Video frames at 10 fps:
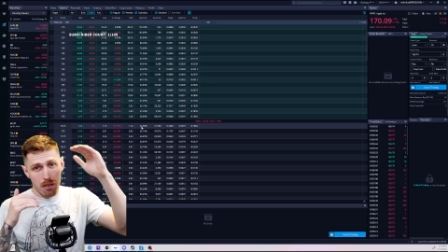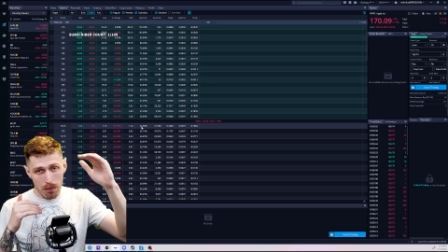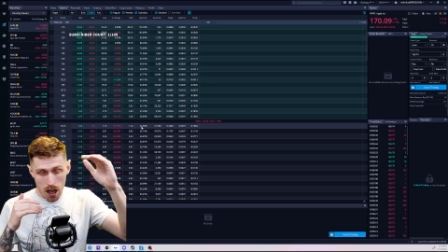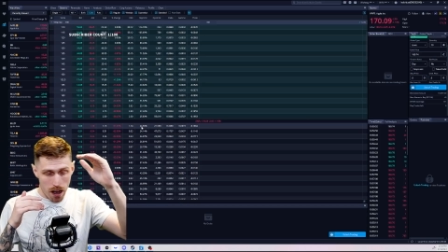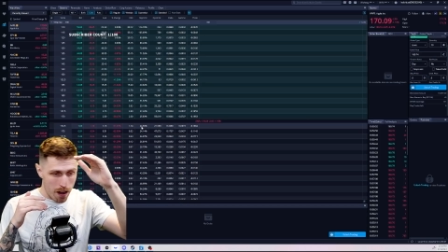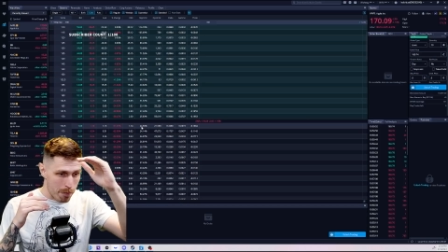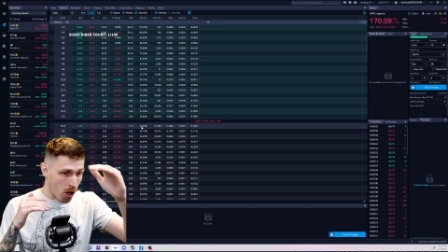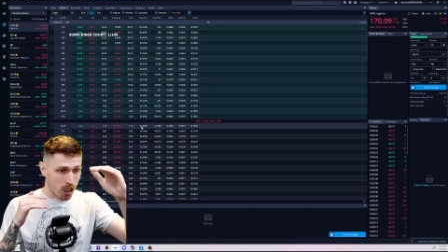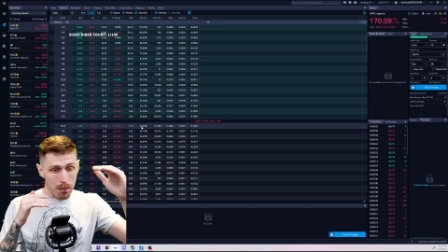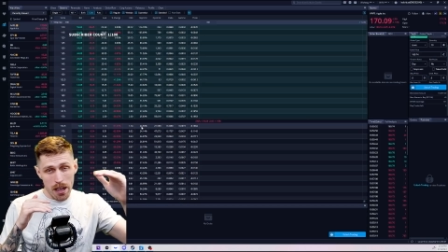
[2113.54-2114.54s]

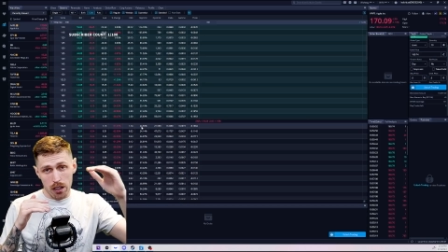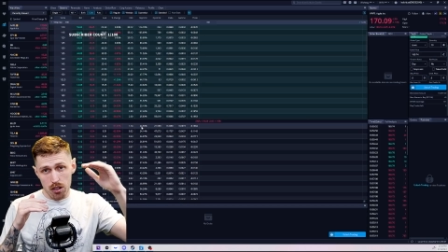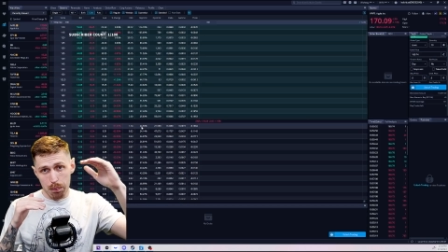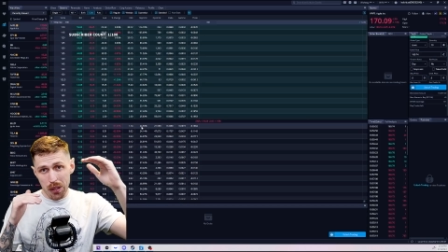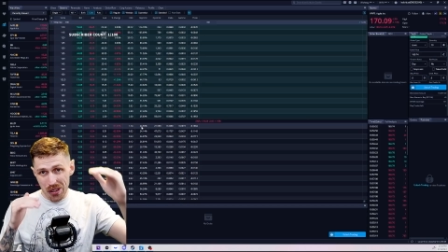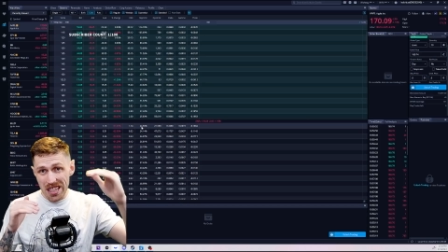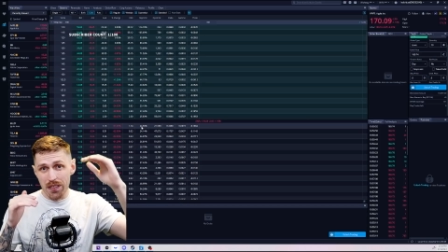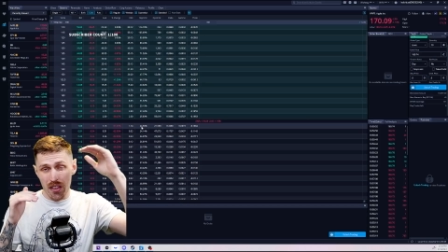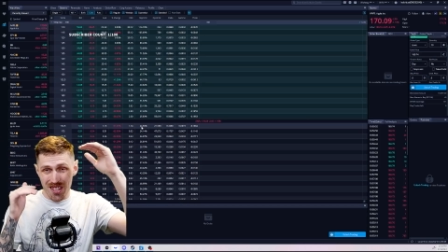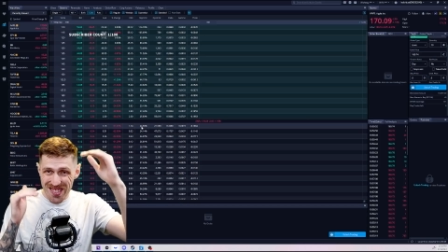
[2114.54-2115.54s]
market makers believe
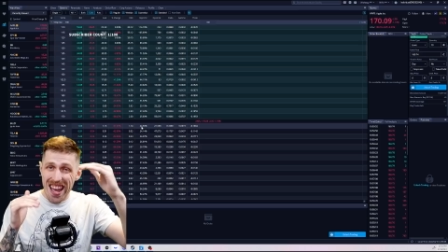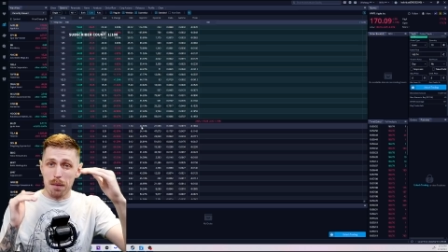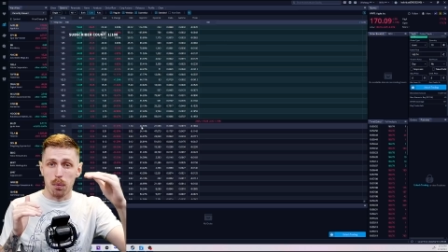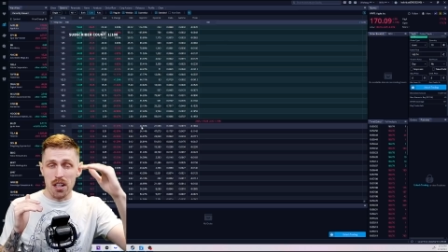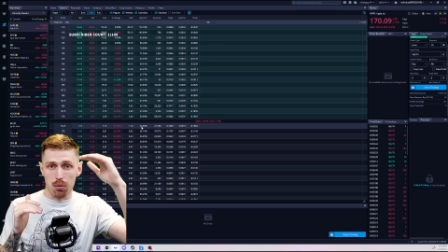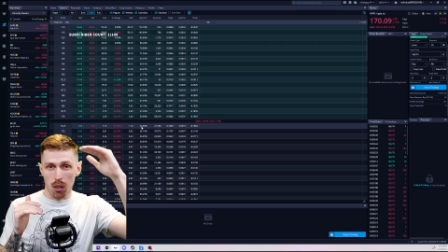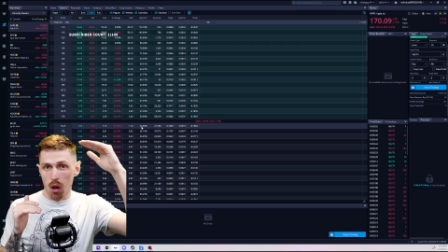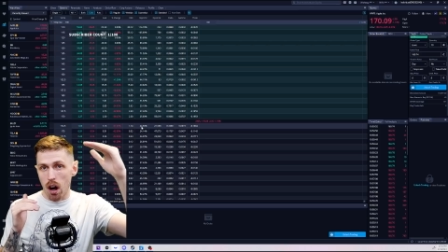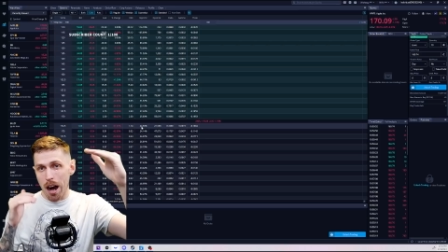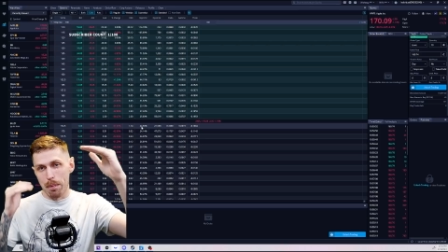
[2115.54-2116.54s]
that the stock price will go
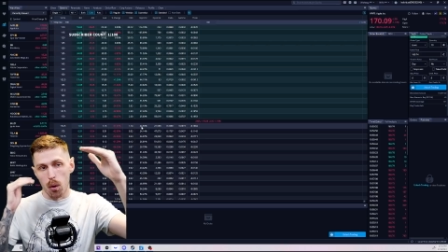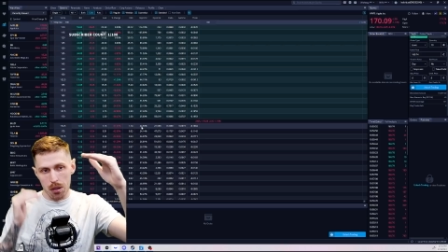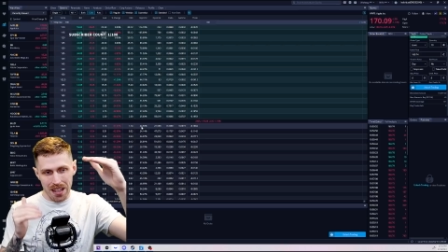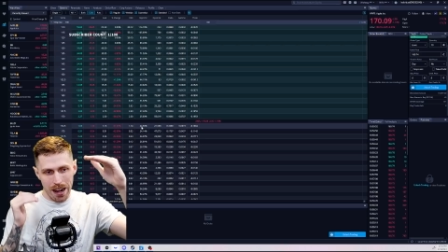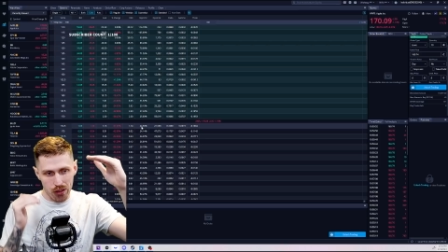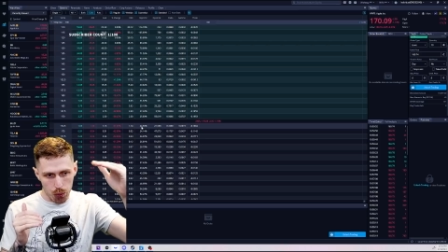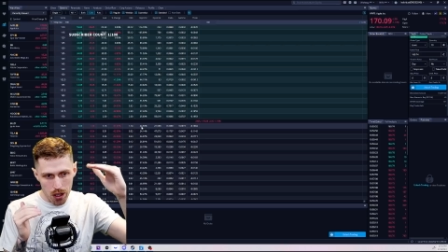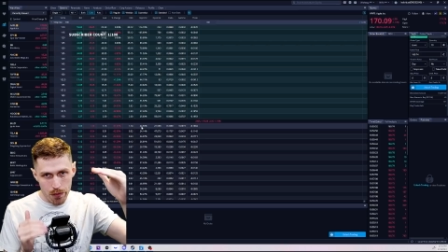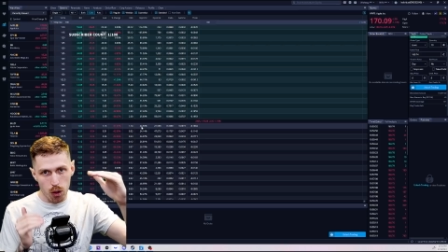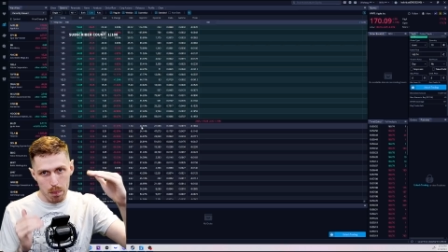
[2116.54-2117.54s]
up or down
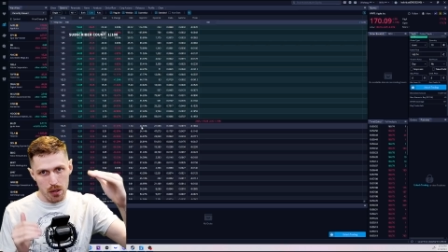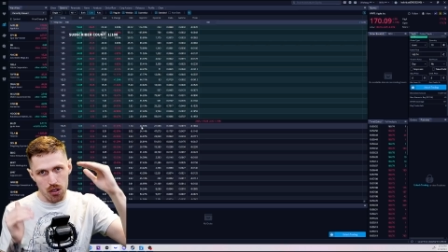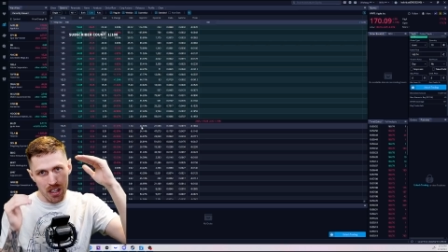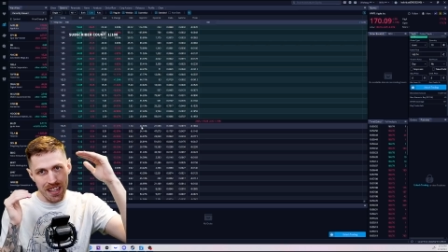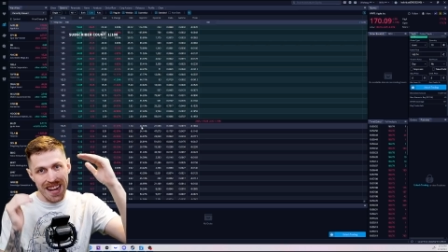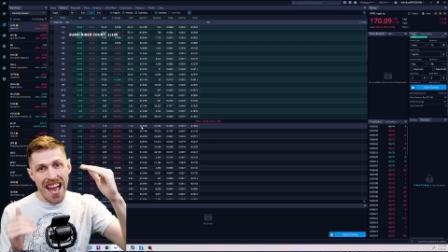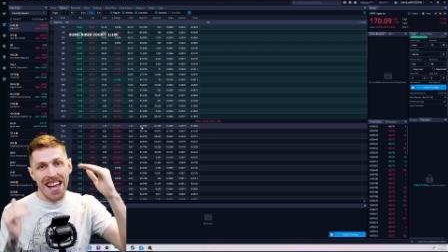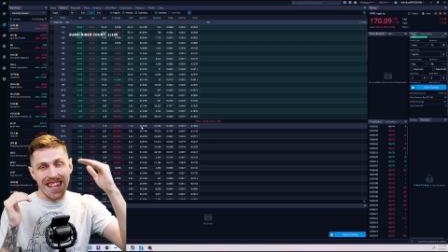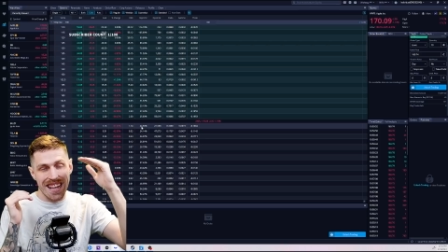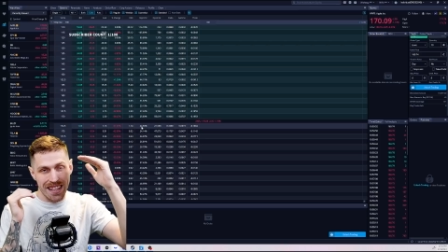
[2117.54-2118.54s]
24%
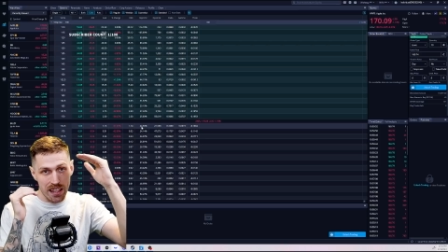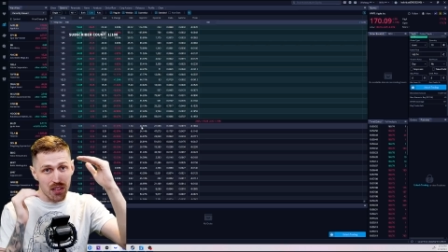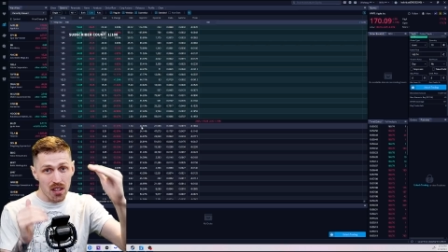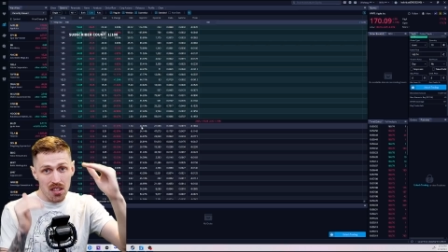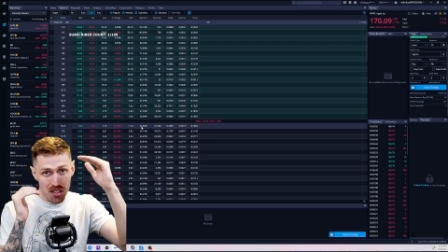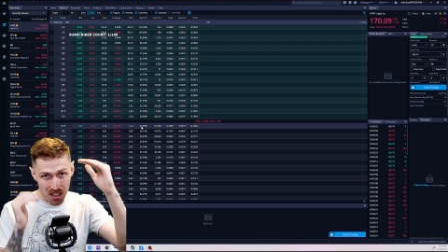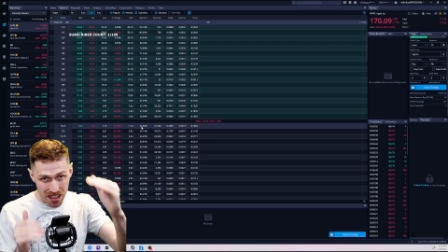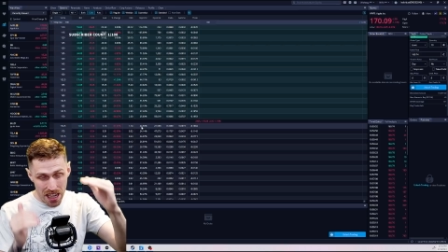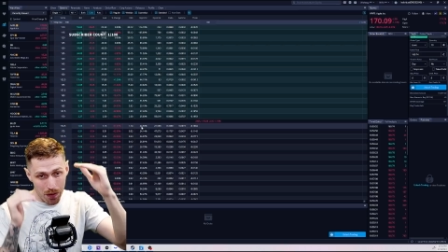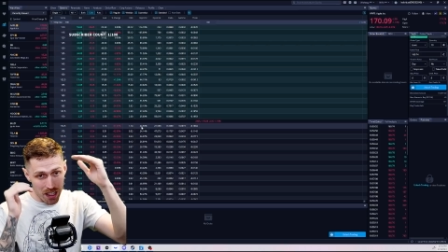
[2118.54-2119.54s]
in this
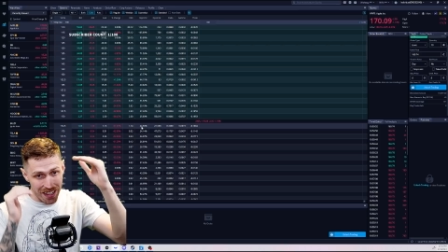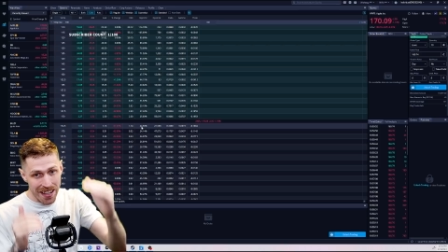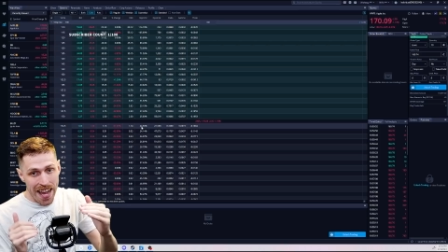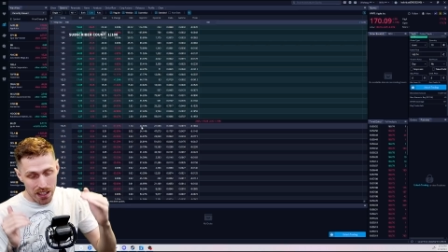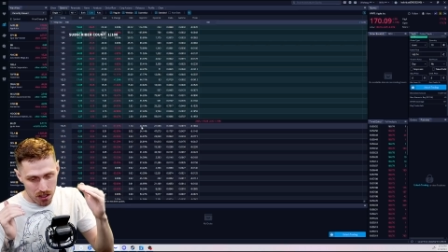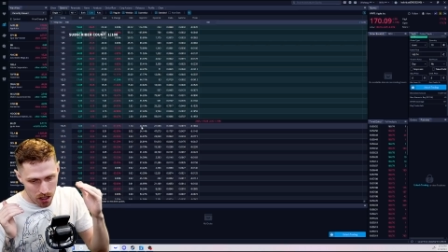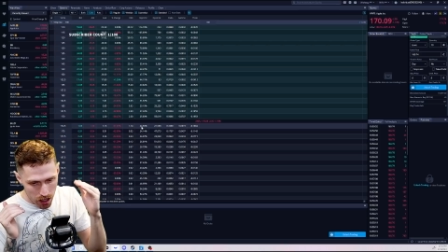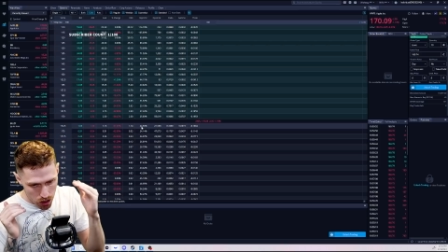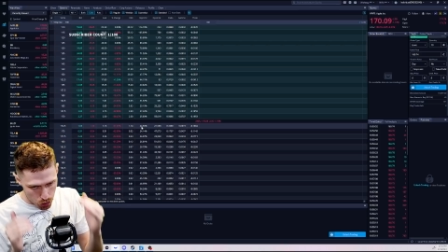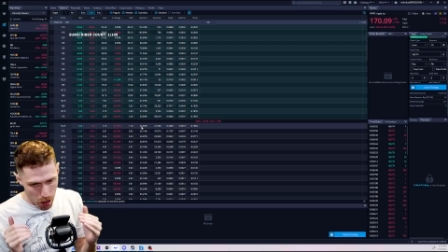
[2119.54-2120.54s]
given next
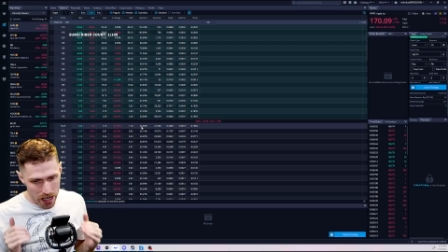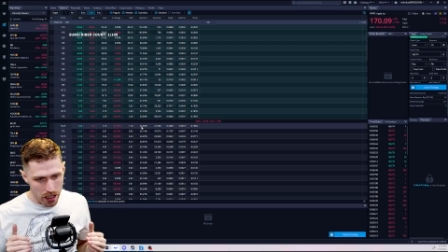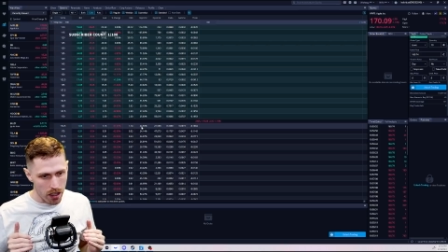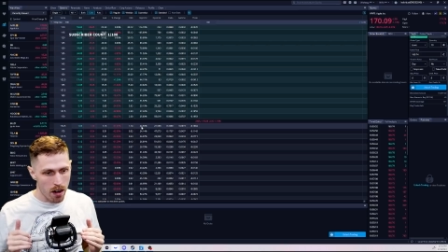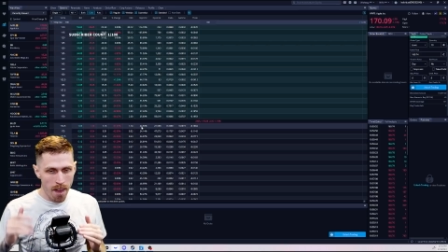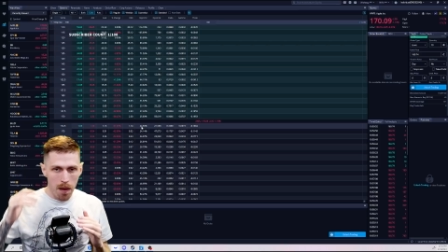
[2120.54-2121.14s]
trading year,